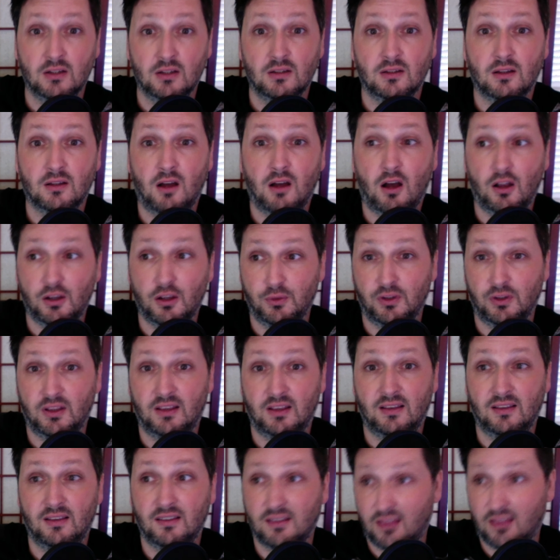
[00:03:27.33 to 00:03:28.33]
Hollywood
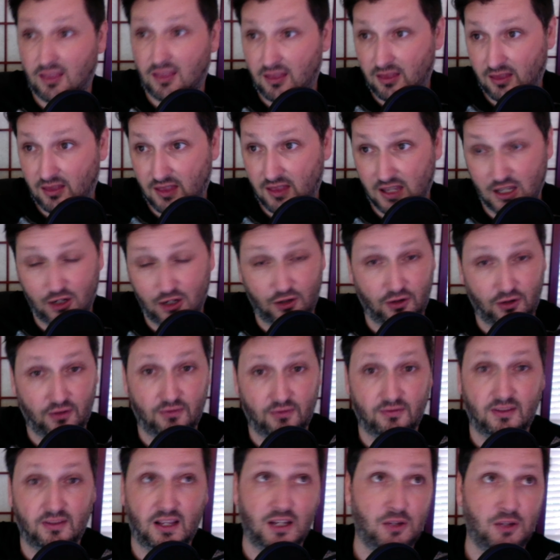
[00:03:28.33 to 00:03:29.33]
theater
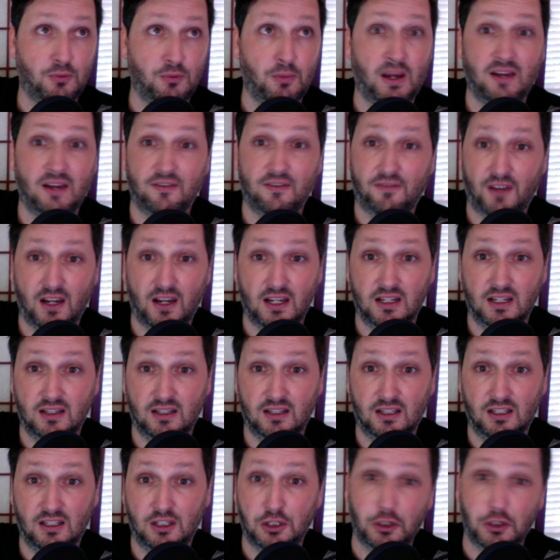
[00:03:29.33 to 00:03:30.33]
that you might find
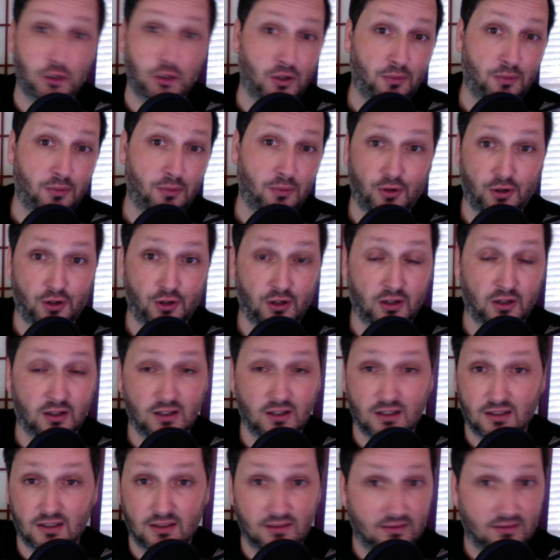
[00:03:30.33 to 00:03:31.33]
in Europe or
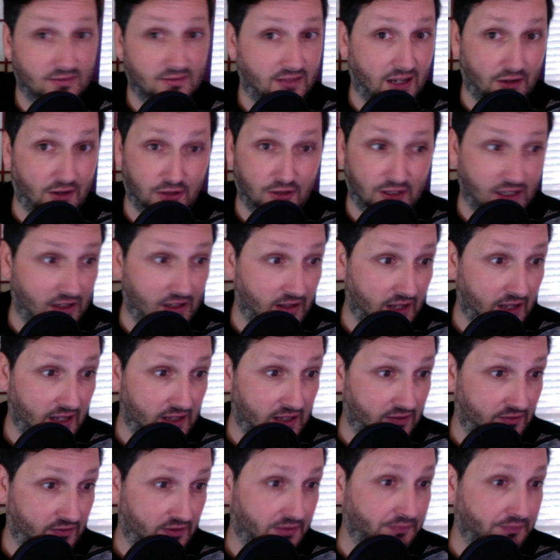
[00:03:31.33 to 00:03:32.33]
down in LA
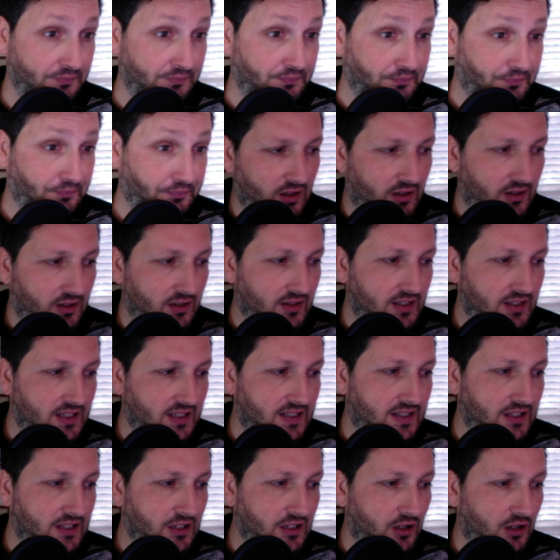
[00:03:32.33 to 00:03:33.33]
even. This
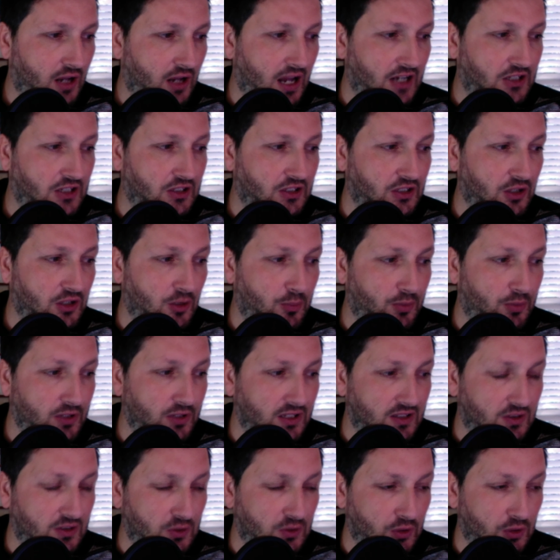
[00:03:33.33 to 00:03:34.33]
theater actually opened
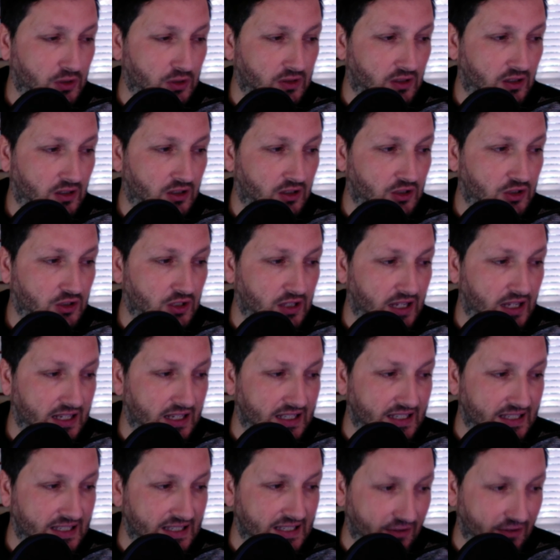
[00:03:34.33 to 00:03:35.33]
its doors on July
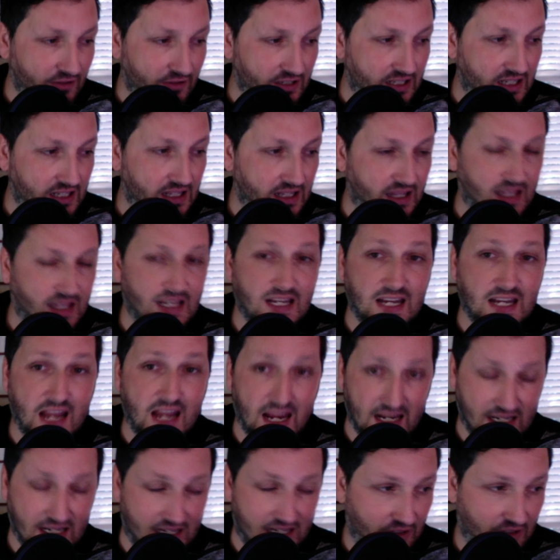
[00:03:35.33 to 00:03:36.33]
17th,
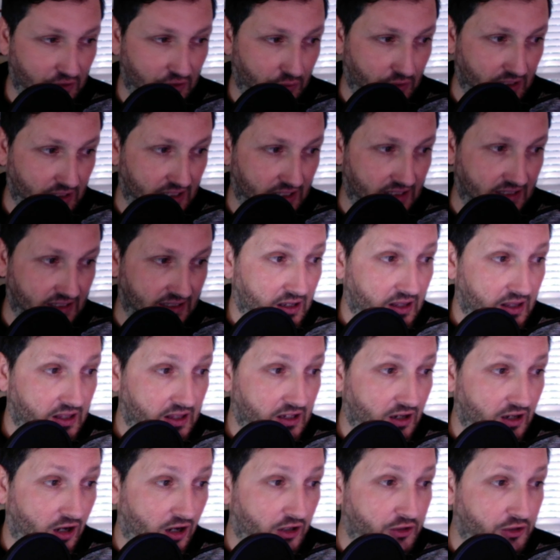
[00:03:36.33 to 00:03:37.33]
1926. The
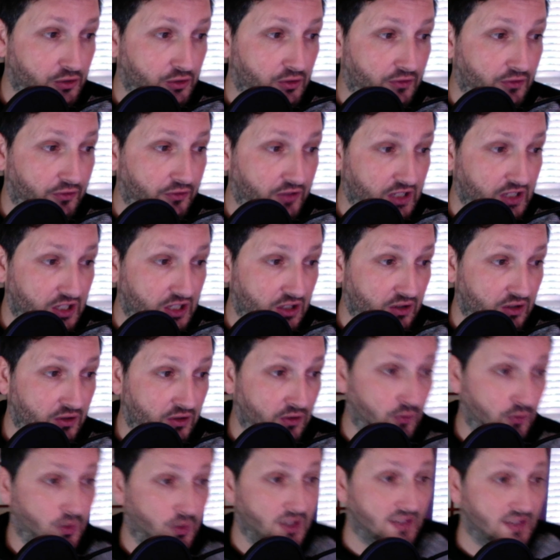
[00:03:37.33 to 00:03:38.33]
inaugural
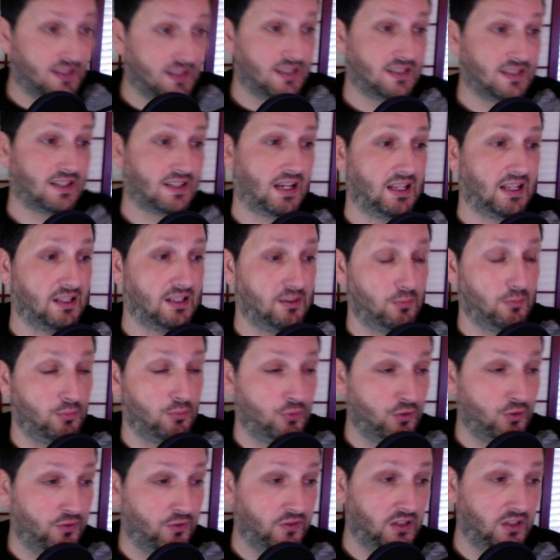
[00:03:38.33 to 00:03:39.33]
feature was the silent
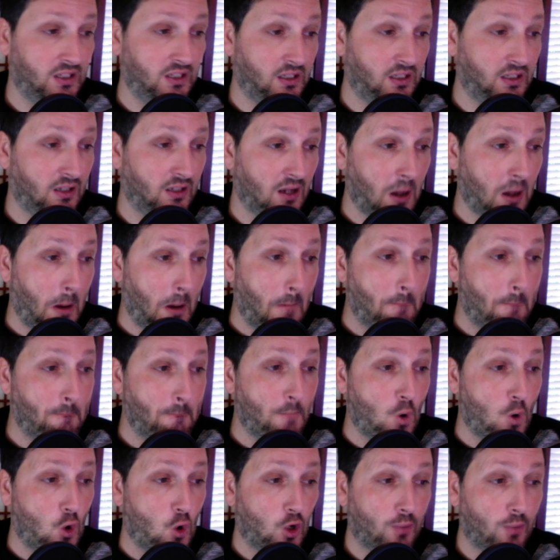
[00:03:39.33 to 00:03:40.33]
movie
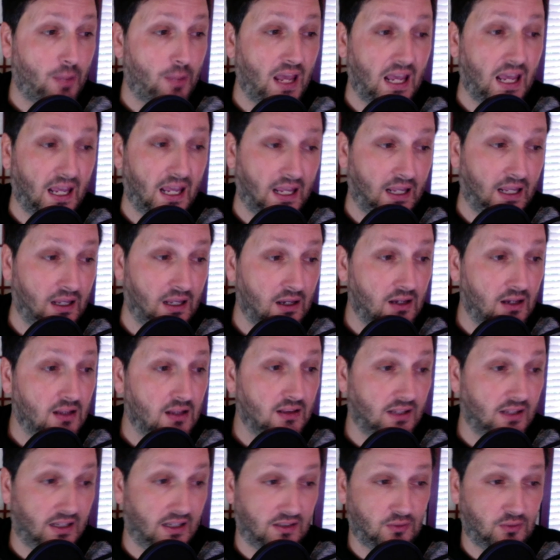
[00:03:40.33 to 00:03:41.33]
More Pay,
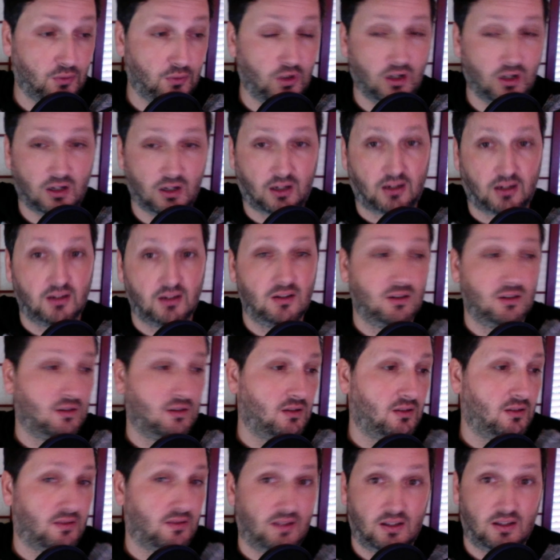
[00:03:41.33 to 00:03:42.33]
Less Work.
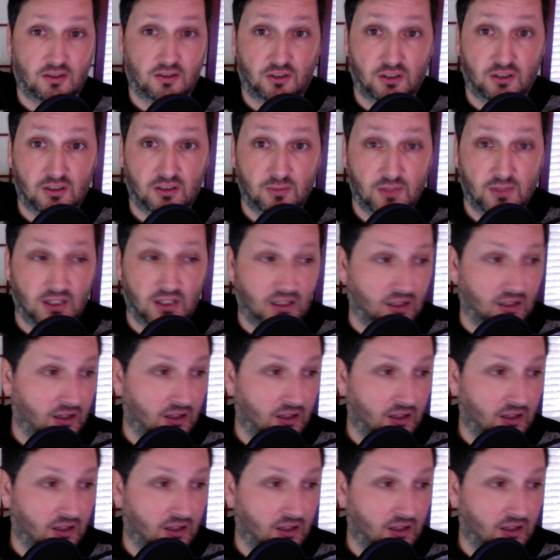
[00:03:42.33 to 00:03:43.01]
Sounds good to me.